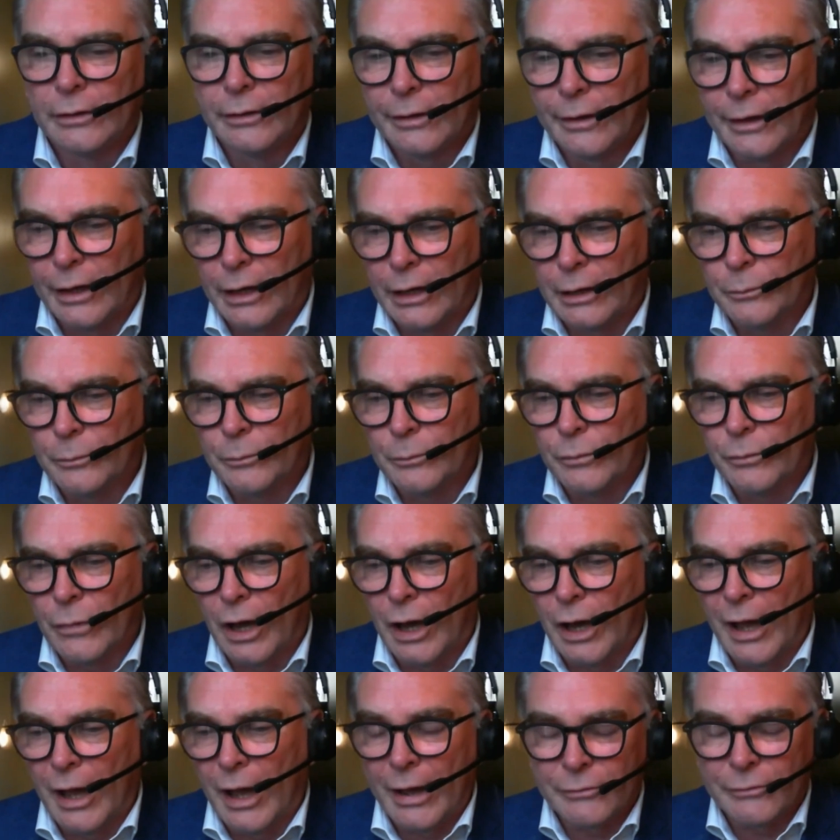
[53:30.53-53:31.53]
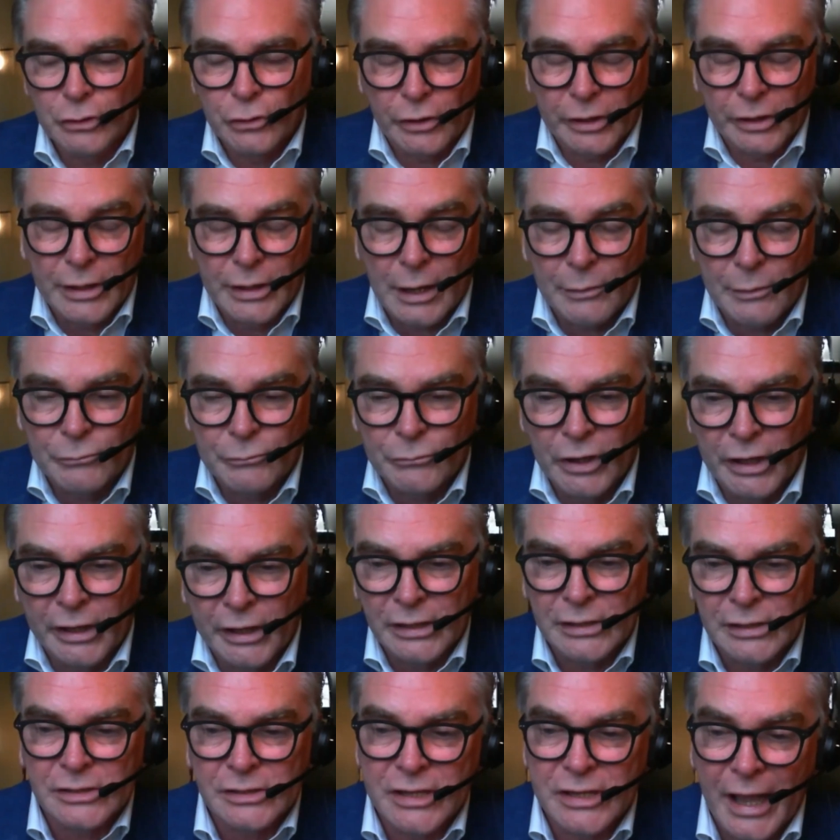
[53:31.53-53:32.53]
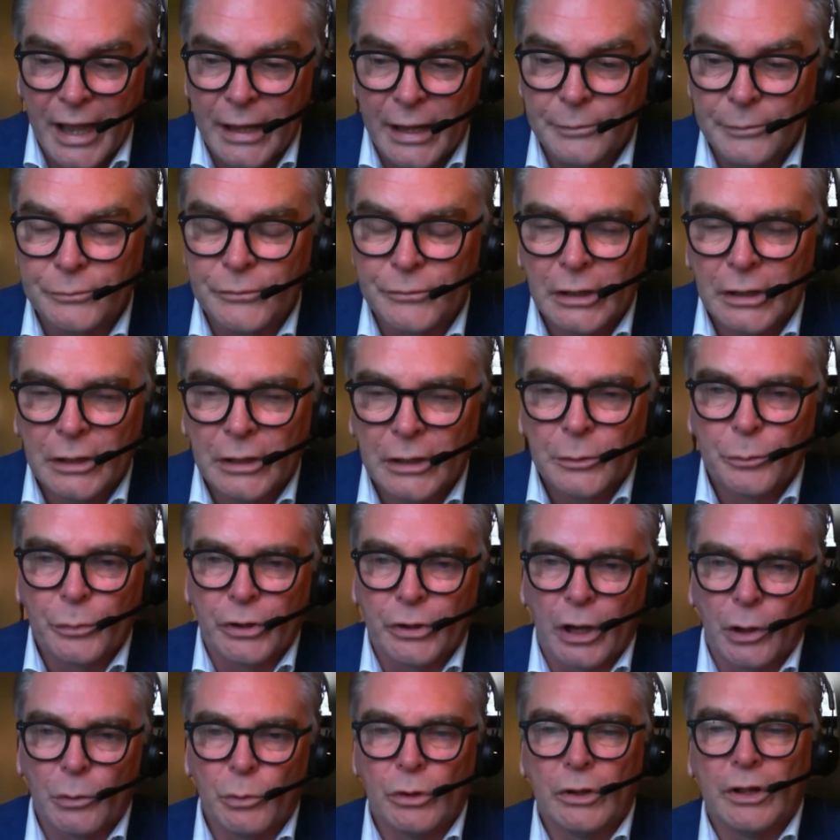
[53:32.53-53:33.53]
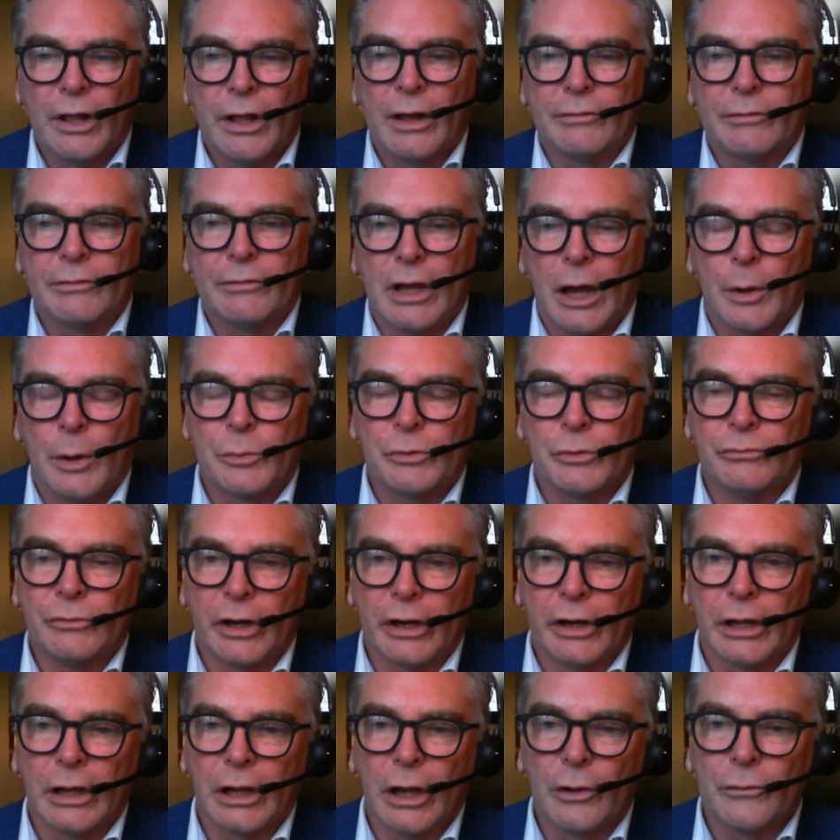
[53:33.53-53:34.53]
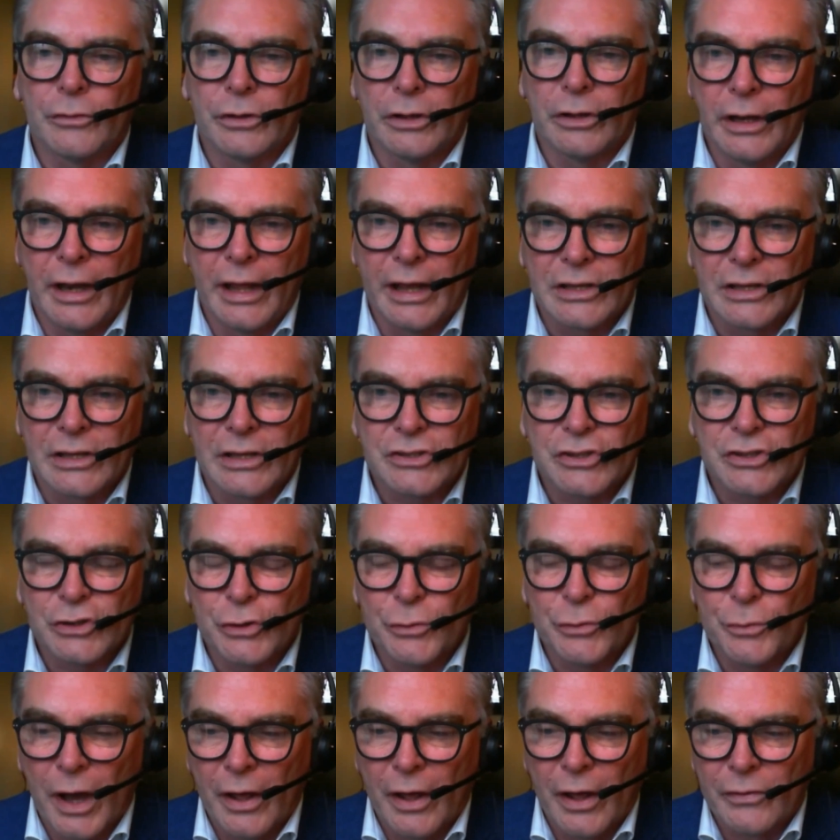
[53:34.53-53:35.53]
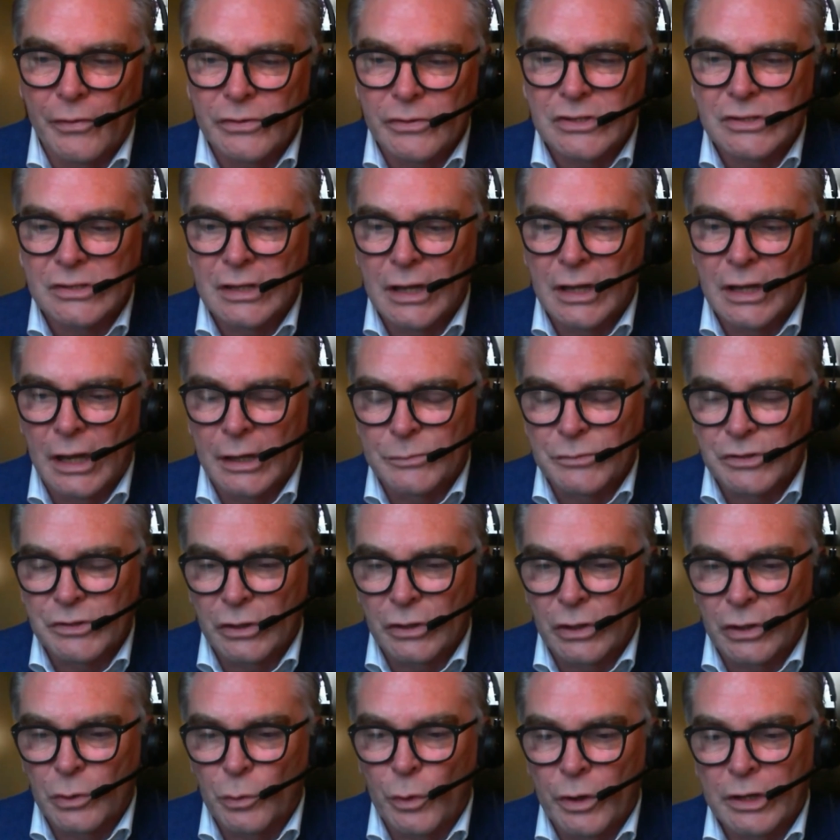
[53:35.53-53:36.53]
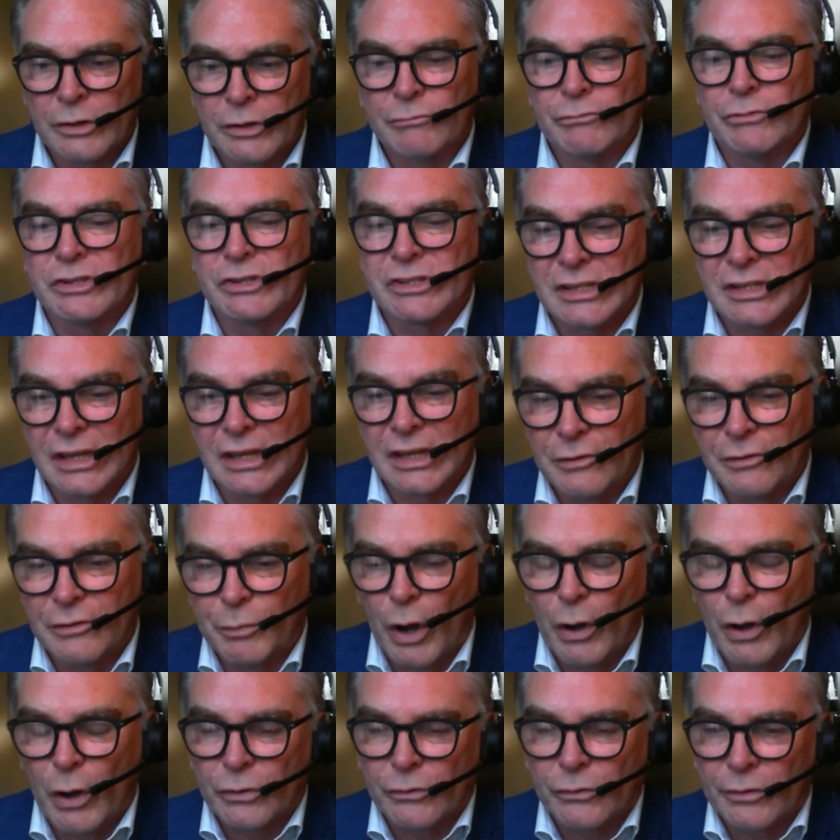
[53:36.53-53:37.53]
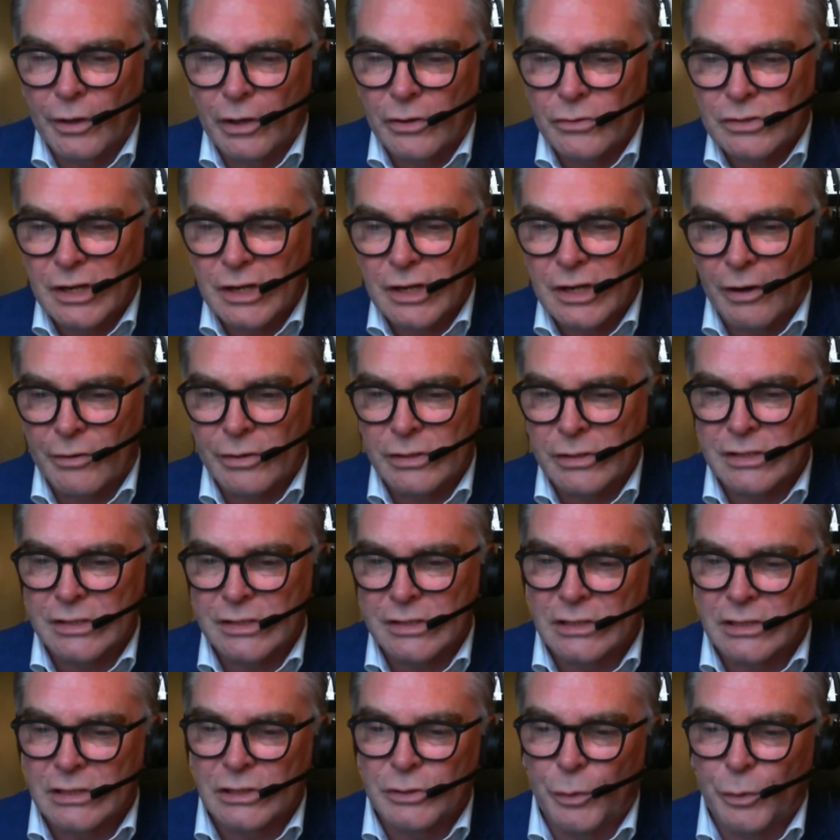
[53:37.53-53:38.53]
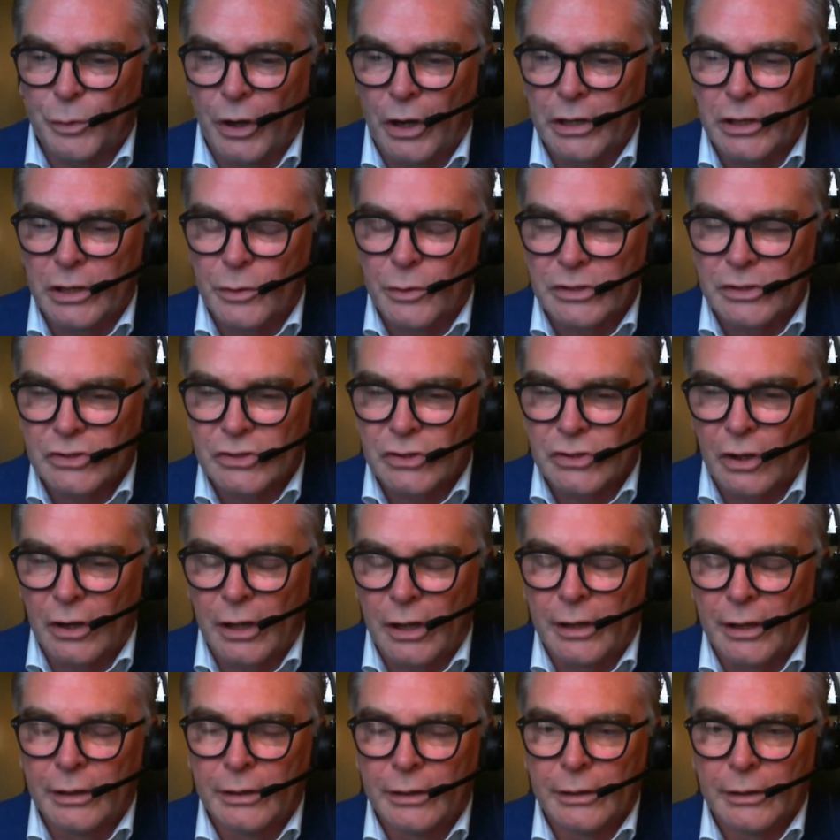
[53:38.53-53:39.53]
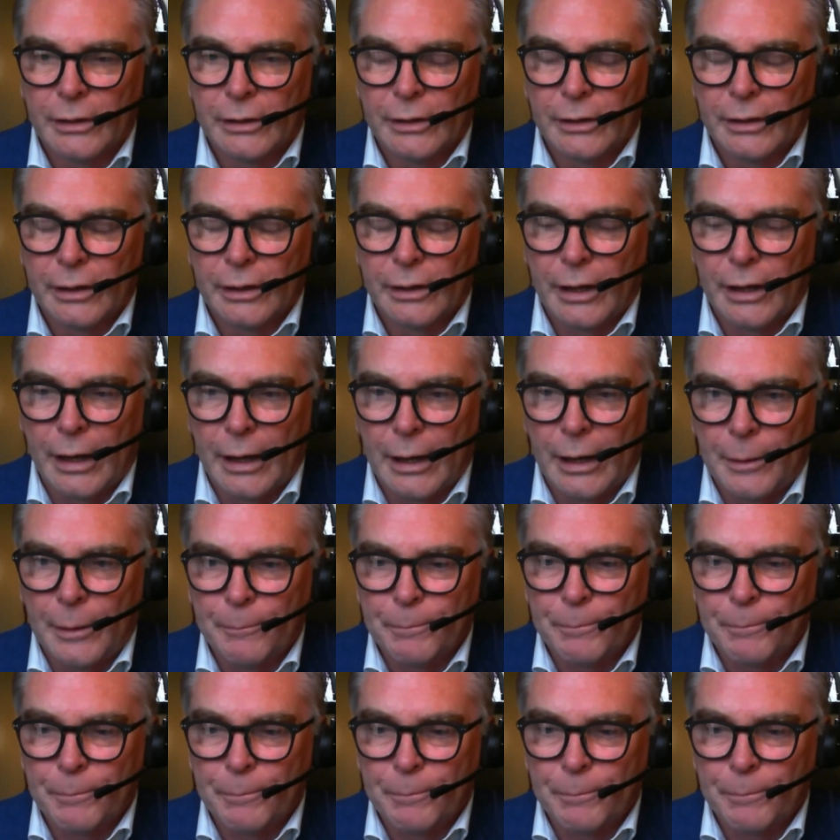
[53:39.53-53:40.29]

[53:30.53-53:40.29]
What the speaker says: I haven't got it up and running as yet, but I will have it up and running over the next 2 months, so that we can receive both of those currencies to buy US dollar. I